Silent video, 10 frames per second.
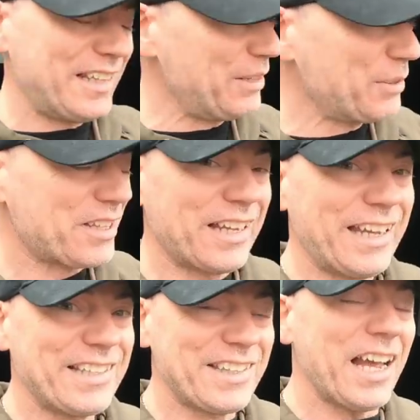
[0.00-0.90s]
it was
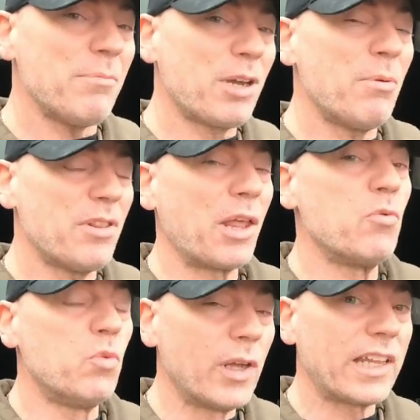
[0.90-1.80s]
like it started becoming like
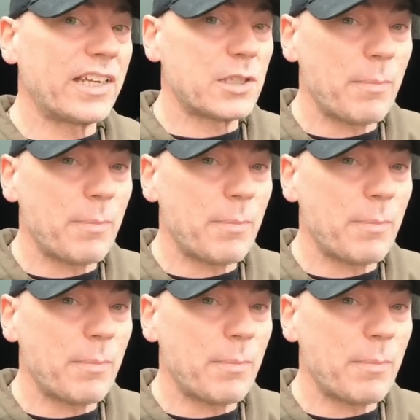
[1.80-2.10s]
really